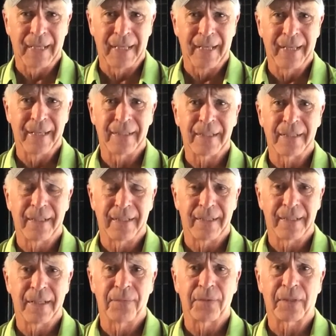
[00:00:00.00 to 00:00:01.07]

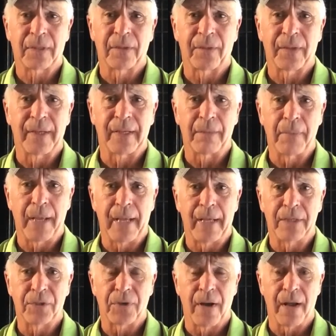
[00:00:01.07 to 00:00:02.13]
is a difficult thing to
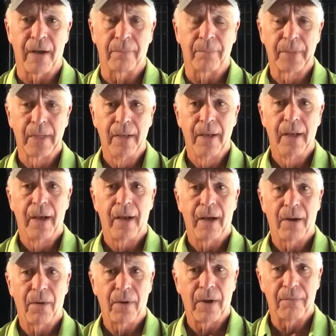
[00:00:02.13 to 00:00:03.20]
manage around.
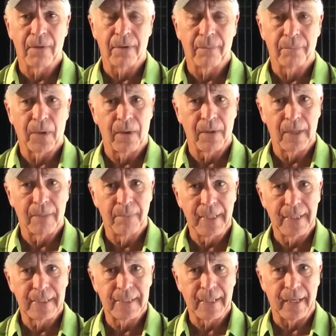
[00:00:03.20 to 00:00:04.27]
However, all that
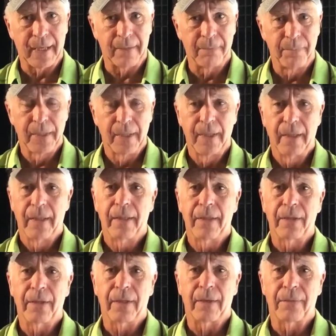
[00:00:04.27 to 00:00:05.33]
being said,
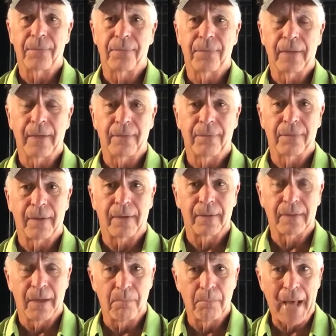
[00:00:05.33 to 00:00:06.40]
if I'll
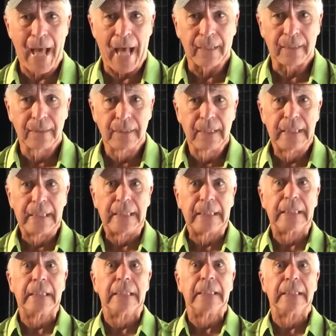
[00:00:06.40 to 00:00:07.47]
come back,
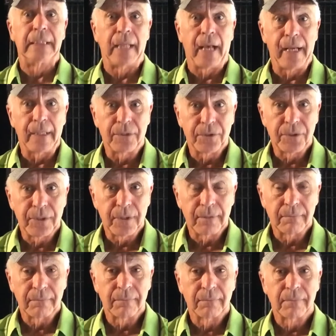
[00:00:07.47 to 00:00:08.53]
nitrogen